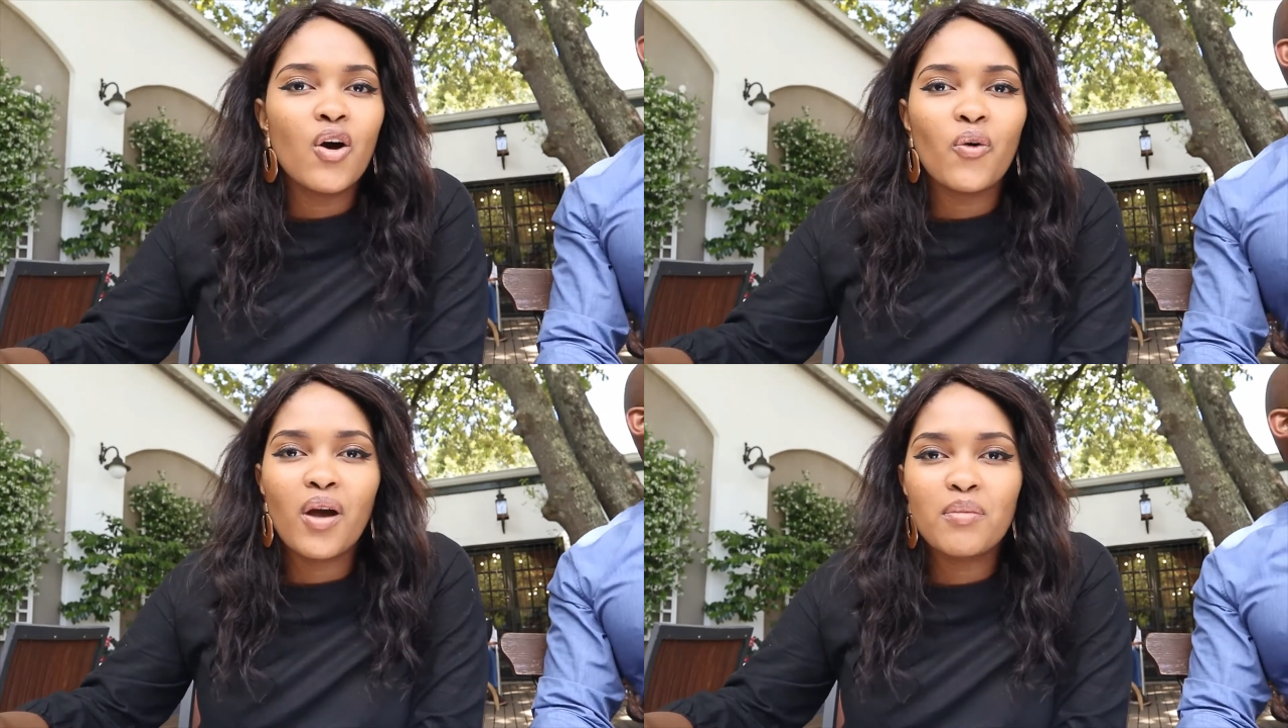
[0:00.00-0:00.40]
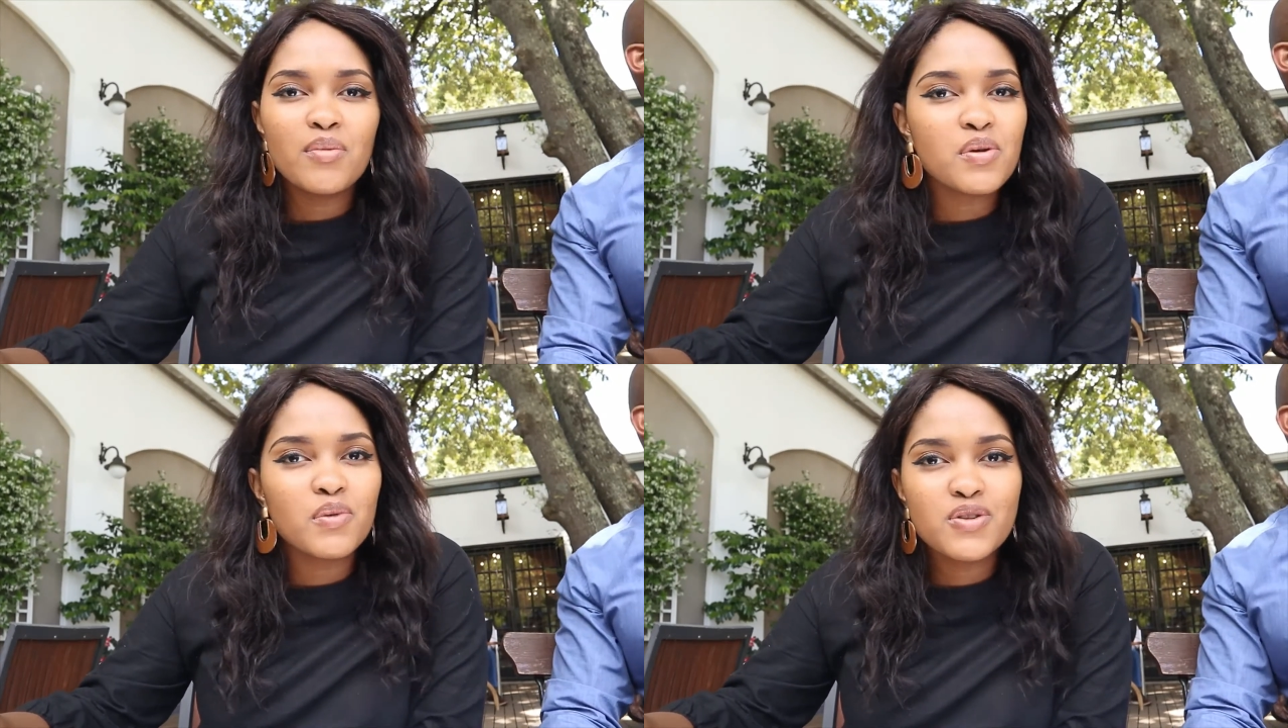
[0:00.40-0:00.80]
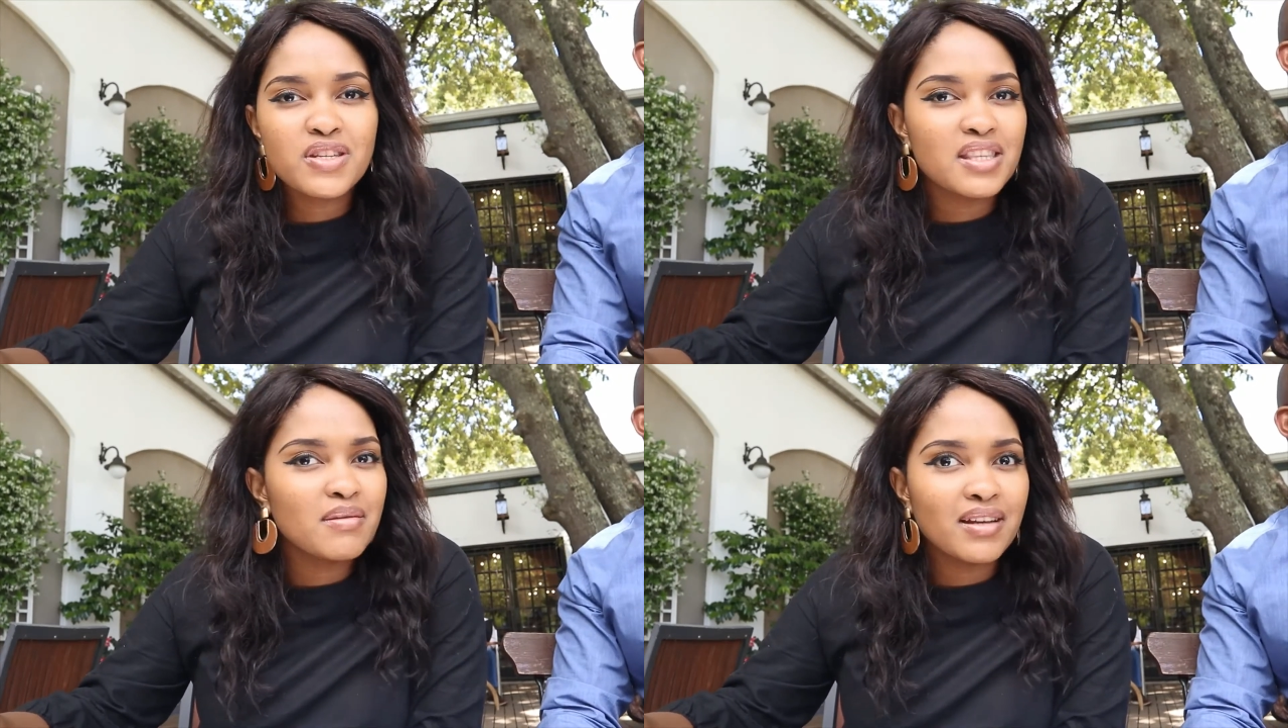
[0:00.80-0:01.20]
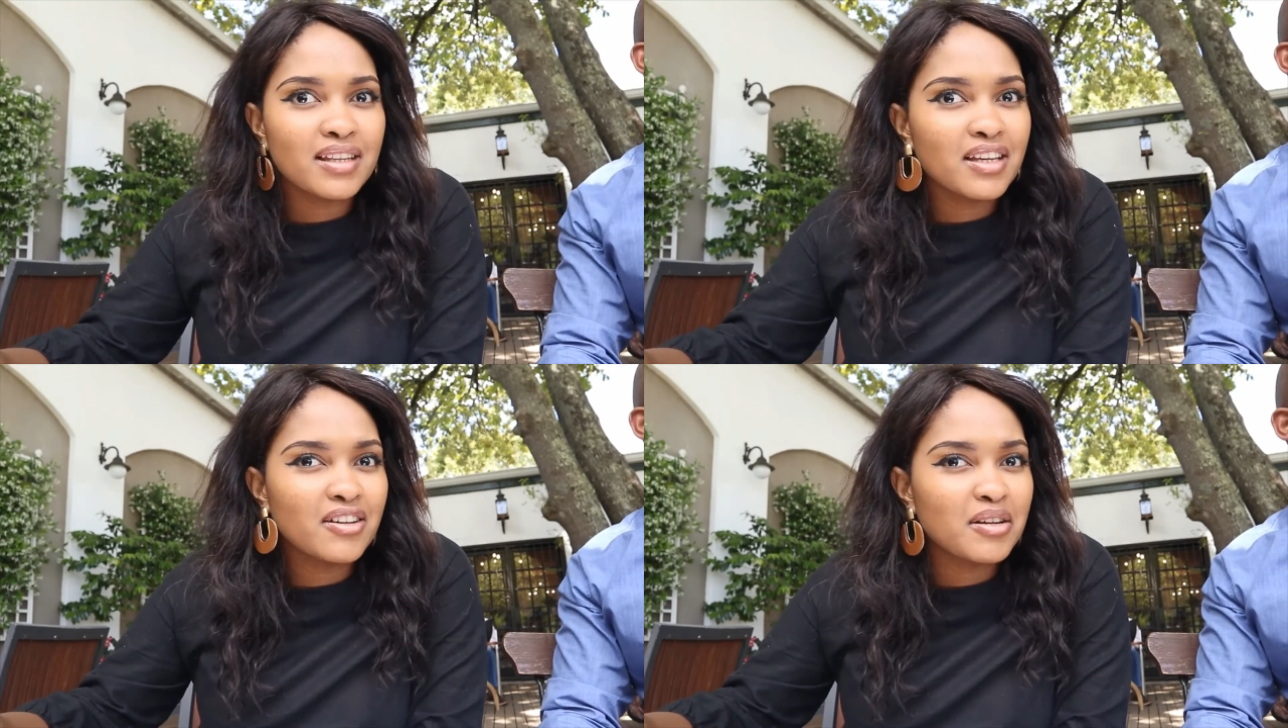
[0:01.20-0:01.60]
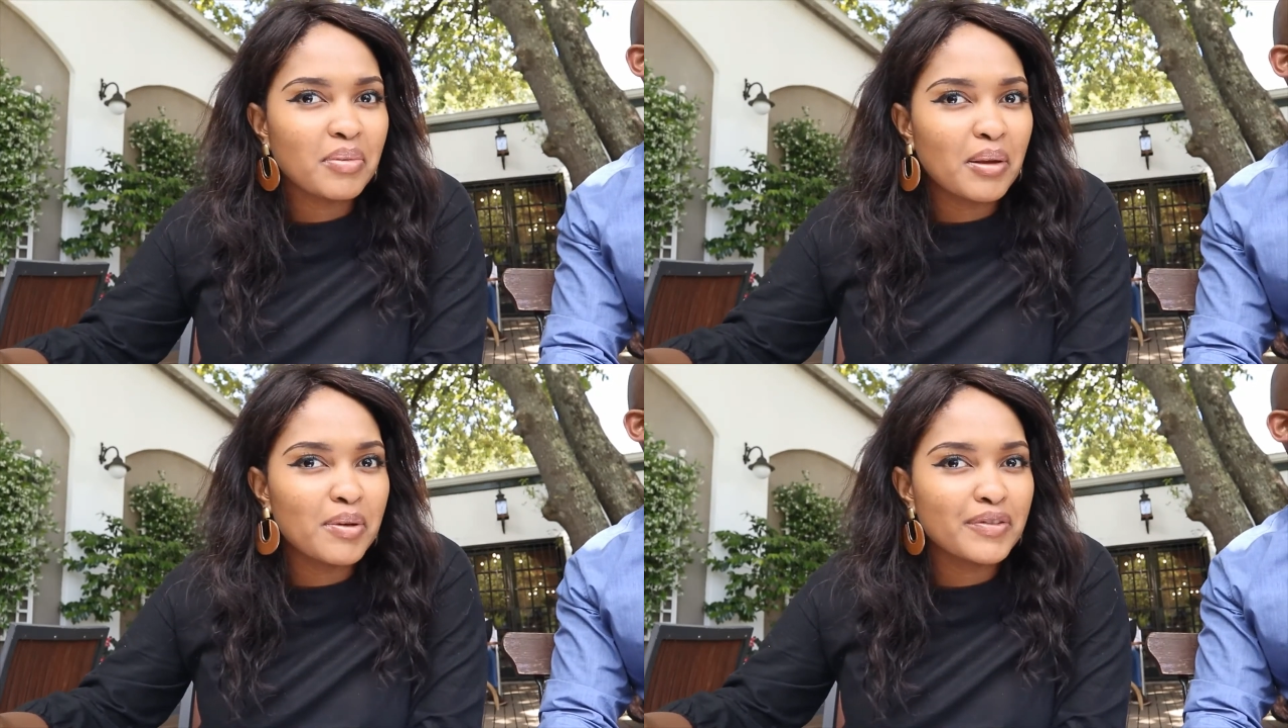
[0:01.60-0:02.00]
Why am I promoting them like they're gonna
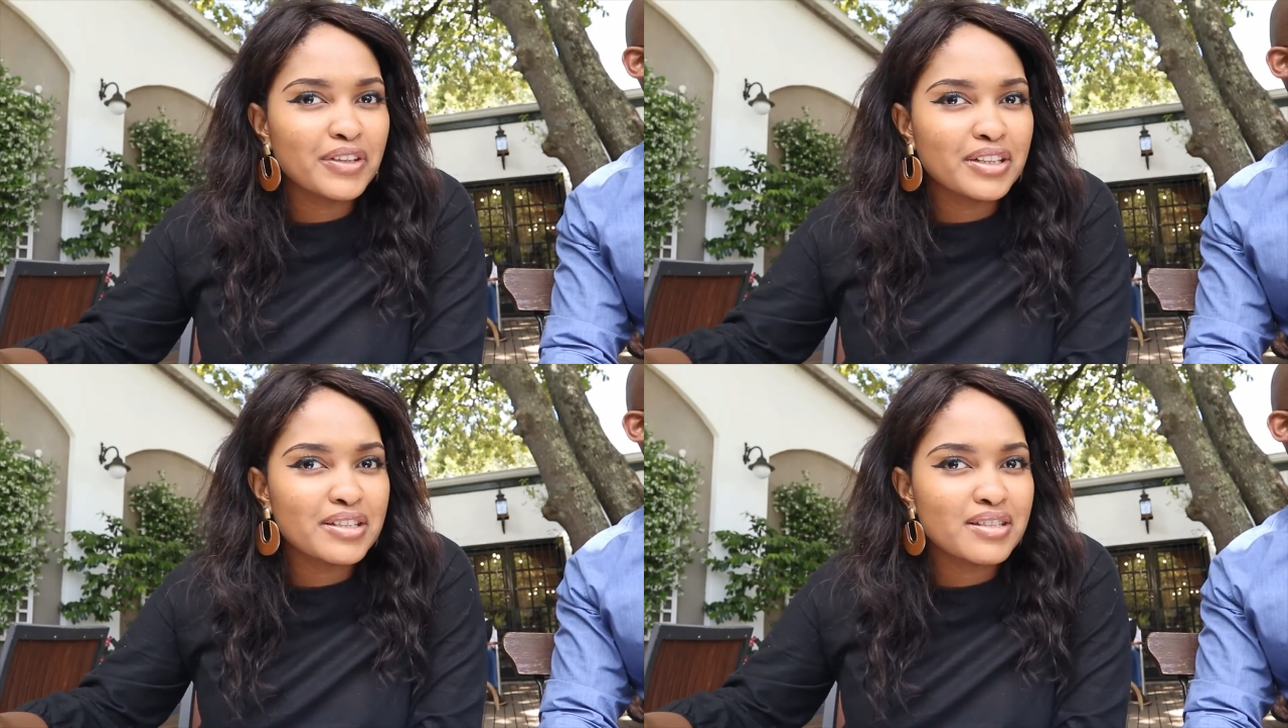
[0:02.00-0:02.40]
pay me for this?